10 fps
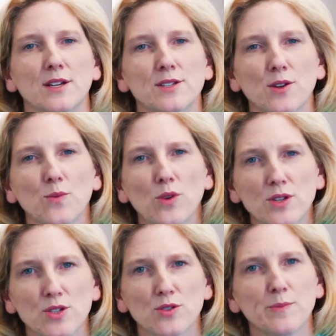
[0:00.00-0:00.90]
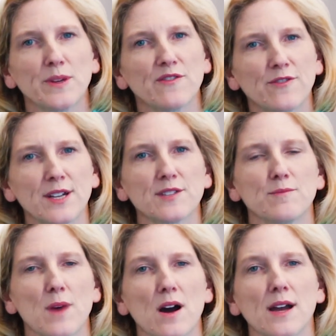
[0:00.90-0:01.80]
So what should be front of
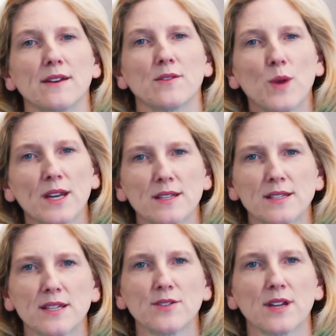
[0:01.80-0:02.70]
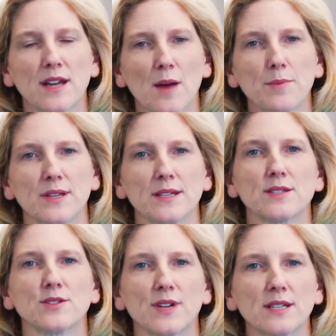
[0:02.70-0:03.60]
mind when considering a company's
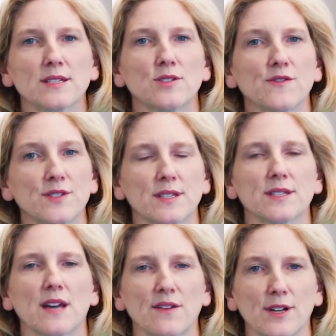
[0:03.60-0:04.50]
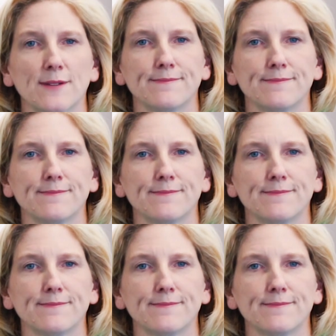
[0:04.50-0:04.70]
directors and officers cover?